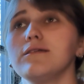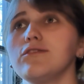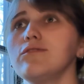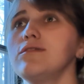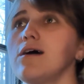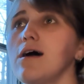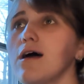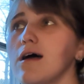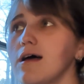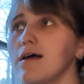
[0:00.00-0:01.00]
Ooh, I
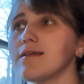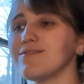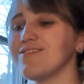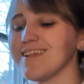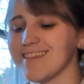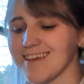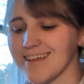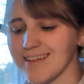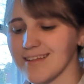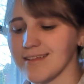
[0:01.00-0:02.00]
like that.
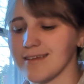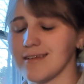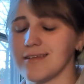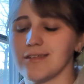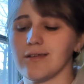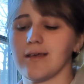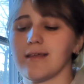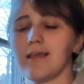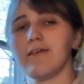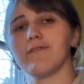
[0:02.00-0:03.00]

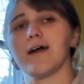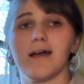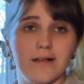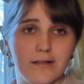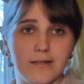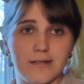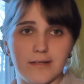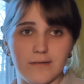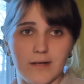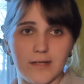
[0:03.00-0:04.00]
flat,
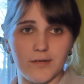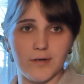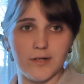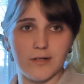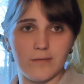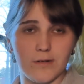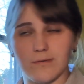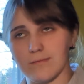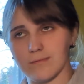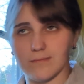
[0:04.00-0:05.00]
D flat situation. Well,
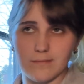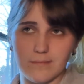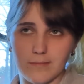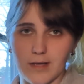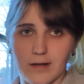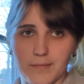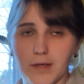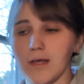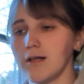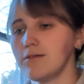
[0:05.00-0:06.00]
yeah.
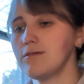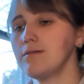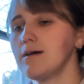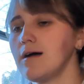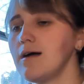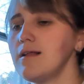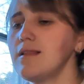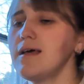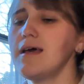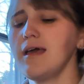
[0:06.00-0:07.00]
Do
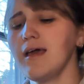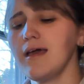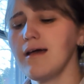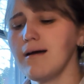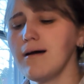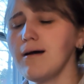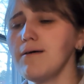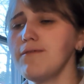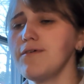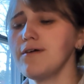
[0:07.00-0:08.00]
not lay
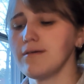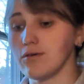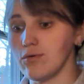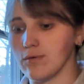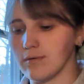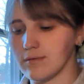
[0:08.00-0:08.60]
over. Ooh.